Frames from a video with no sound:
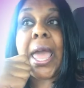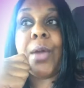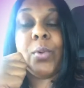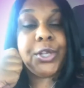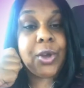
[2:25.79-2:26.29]

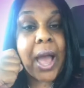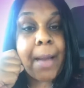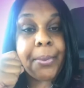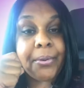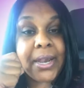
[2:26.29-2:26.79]
And when you're
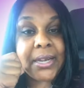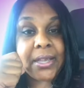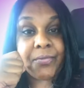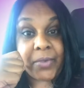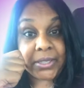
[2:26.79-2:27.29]

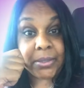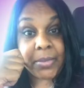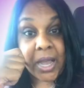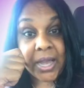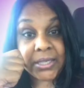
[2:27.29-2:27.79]
operating in
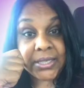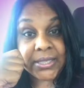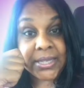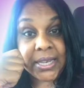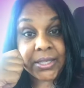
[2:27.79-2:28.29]
victim
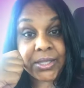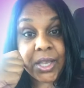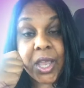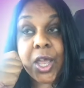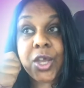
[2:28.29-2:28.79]
consciousness,